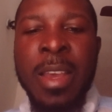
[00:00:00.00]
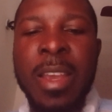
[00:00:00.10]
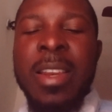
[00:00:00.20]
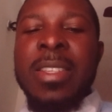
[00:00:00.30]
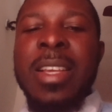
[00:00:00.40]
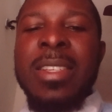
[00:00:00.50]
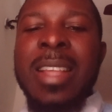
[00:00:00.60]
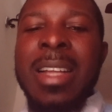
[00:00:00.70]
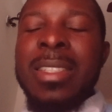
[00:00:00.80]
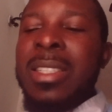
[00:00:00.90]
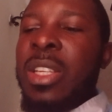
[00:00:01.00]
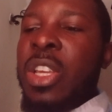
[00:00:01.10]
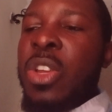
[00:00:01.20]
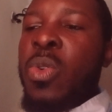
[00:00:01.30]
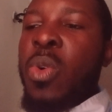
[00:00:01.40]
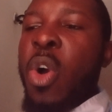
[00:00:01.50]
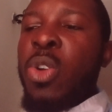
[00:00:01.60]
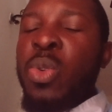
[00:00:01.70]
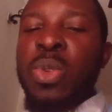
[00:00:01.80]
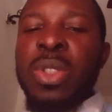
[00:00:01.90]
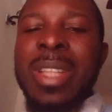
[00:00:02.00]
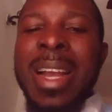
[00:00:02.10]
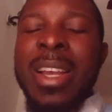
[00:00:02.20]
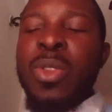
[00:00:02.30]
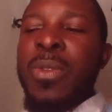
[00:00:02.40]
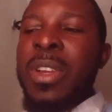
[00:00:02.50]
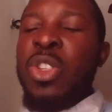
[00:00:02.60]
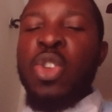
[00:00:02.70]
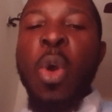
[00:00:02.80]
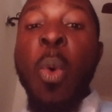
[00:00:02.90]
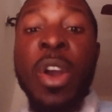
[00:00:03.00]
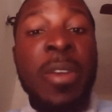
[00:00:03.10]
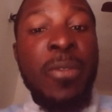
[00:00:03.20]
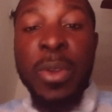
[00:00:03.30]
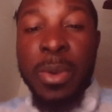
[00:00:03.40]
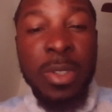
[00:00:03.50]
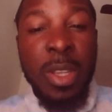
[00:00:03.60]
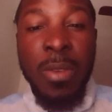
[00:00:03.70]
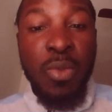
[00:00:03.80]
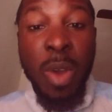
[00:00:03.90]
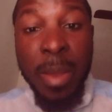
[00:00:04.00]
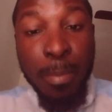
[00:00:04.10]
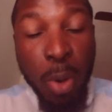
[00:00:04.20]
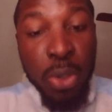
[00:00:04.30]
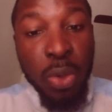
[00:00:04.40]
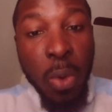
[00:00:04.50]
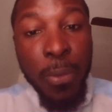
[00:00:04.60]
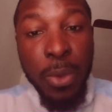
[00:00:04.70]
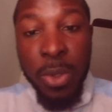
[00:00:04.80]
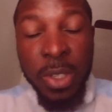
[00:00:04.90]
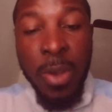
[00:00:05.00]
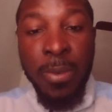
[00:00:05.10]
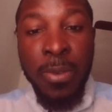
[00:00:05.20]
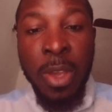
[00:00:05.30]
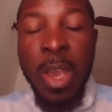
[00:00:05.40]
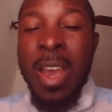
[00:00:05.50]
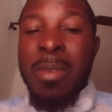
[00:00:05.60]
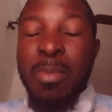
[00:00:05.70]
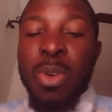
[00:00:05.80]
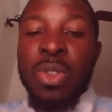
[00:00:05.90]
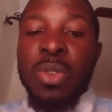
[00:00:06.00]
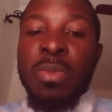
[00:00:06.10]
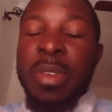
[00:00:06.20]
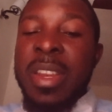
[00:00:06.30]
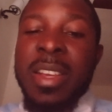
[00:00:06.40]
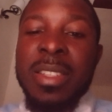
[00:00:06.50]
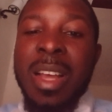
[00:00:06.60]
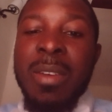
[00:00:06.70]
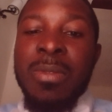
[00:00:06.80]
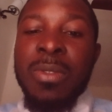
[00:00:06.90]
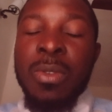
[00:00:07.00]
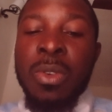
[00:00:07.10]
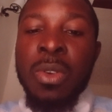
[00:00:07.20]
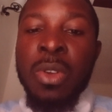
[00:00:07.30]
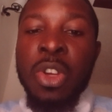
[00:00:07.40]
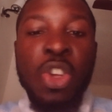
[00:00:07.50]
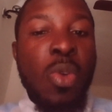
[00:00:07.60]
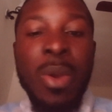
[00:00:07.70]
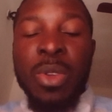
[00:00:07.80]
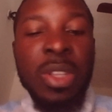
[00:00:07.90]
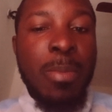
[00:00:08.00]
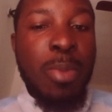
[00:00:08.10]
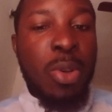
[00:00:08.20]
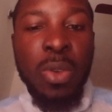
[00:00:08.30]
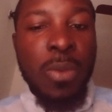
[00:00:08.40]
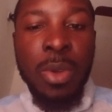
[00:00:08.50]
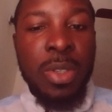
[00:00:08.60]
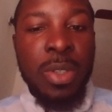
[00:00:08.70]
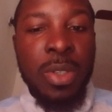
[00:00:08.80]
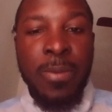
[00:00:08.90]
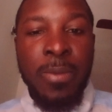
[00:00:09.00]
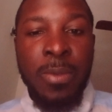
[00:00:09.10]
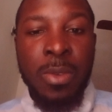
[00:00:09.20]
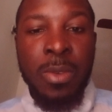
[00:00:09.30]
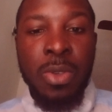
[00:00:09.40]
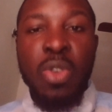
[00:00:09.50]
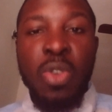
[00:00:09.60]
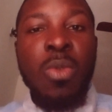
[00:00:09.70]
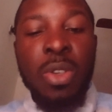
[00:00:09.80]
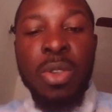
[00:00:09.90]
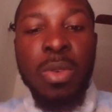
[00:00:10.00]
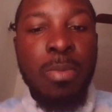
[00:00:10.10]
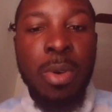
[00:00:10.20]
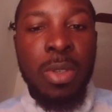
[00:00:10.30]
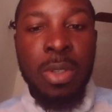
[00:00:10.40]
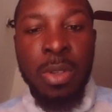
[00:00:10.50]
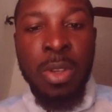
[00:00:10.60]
in the sense that all those target of it, you're working for yourself, you are the boss of yourself. But being a staff, you are not a boss of yourself. Someone is your boss.